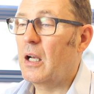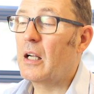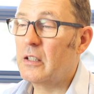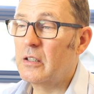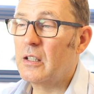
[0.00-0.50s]

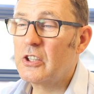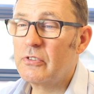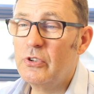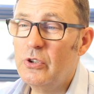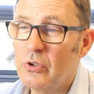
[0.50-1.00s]
And in the last
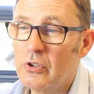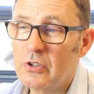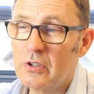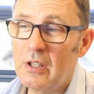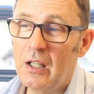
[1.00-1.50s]
few
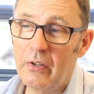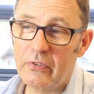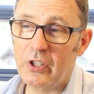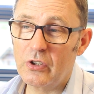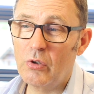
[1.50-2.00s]
years, health
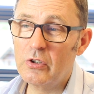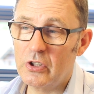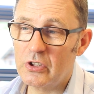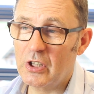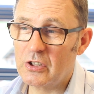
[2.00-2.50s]

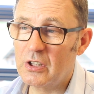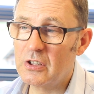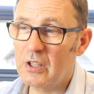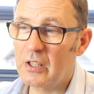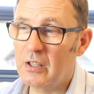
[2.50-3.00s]
technology
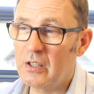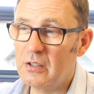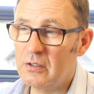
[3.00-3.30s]
assessors like the